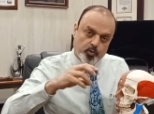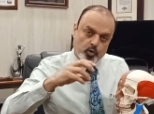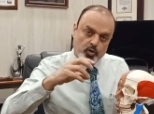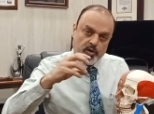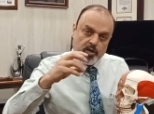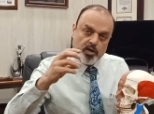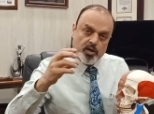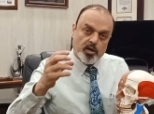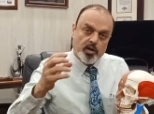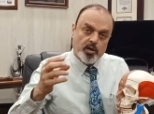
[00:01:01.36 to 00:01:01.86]
you
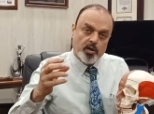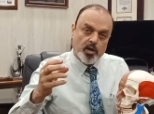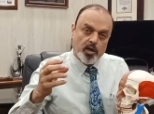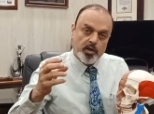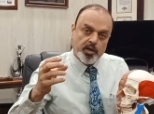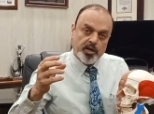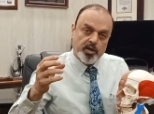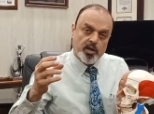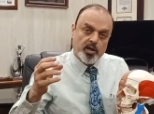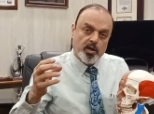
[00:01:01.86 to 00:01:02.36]
need a
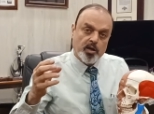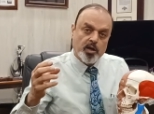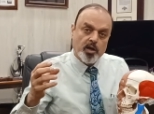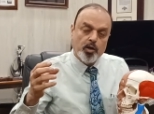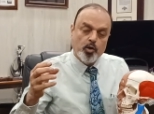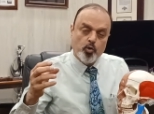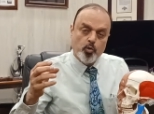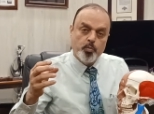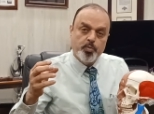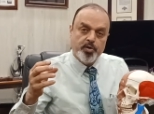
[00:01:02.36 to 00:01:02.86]
little
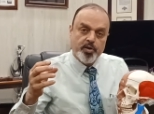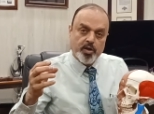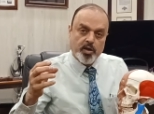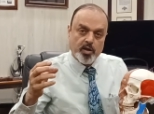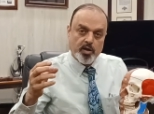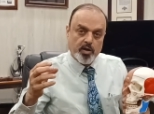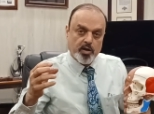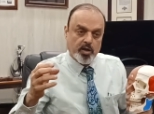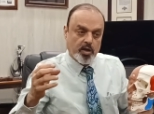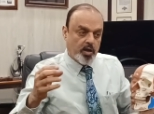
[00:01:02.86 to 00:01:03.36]

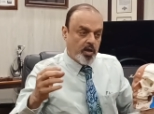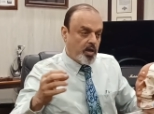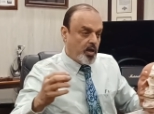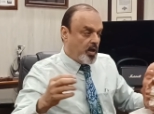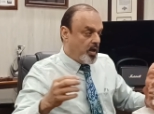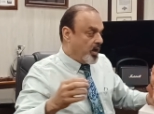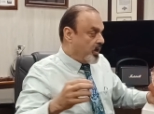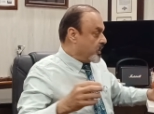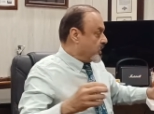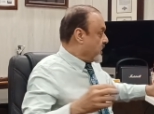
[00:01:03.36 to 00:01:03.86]
lubricant,
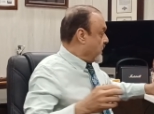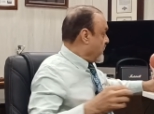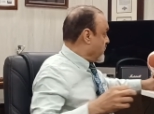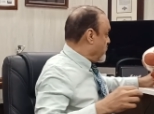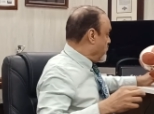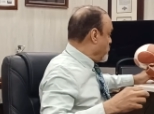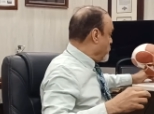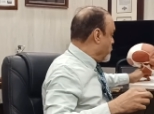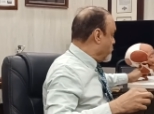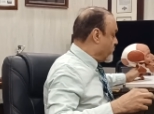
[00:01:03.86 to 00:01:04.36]
and that
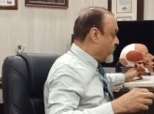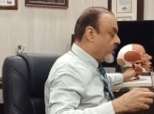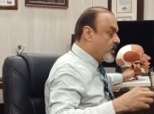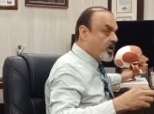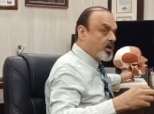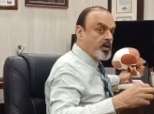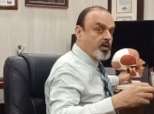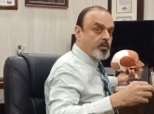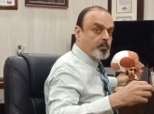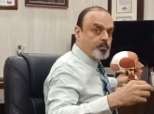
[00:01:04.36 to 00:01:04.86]

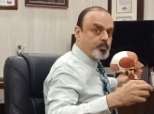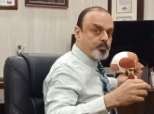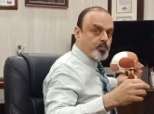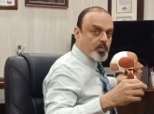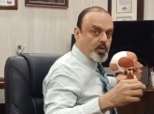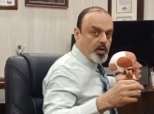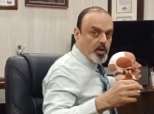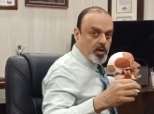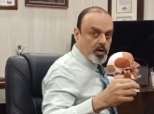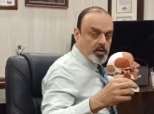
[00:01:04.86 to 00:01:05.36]
lubricant
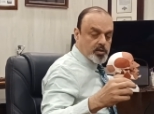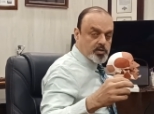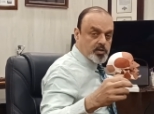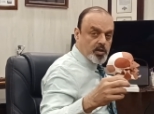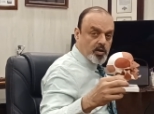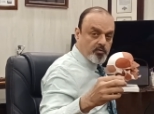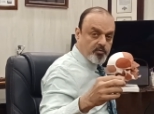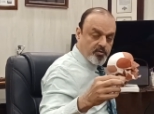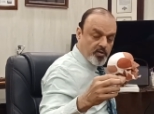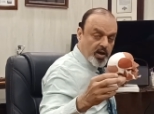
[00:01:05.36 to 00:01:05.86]
is
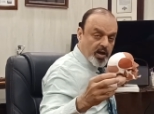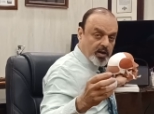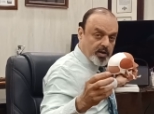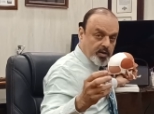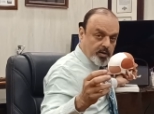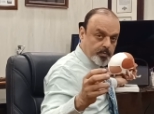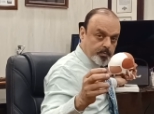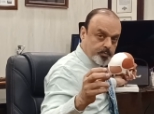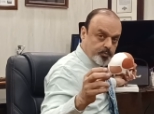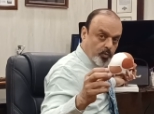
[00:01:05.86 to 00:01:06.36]
the fat.
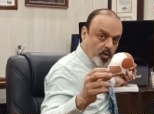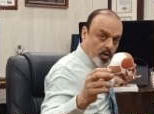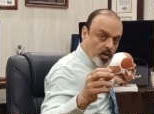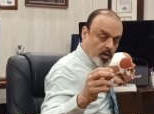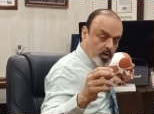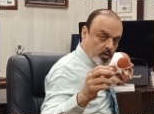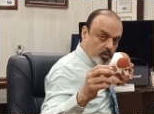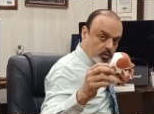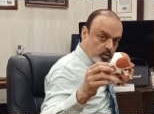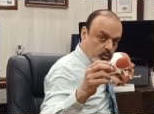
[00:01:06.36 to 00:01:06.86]

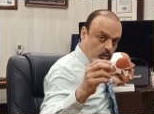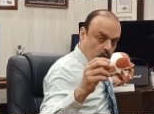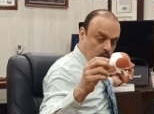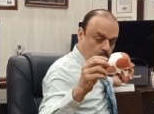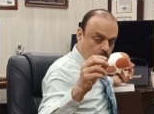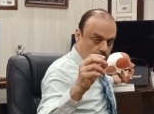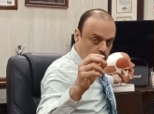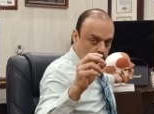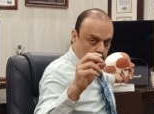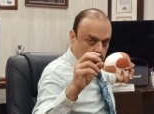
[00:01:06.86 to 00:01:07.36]
So